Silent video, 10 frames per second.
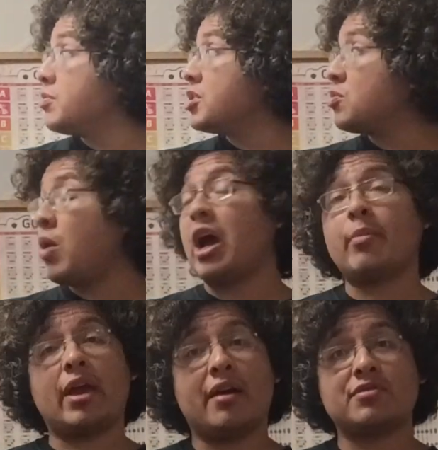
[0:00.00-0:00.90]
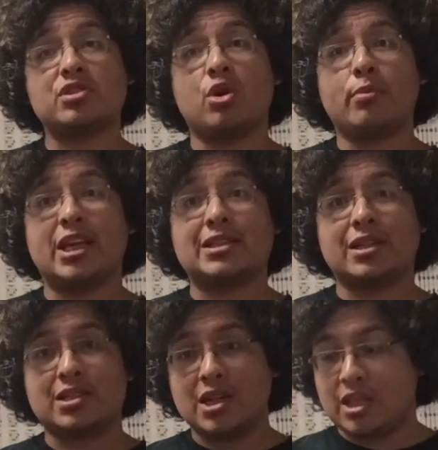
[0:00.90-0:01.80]
which is why we have so many
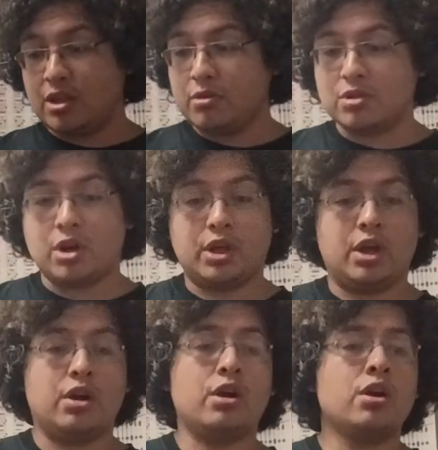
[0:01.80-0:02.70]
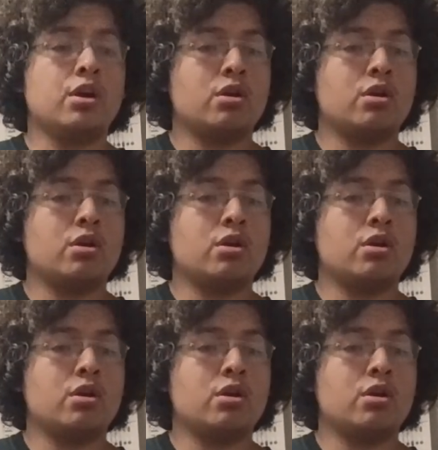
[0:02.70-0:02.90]
16th notes on here.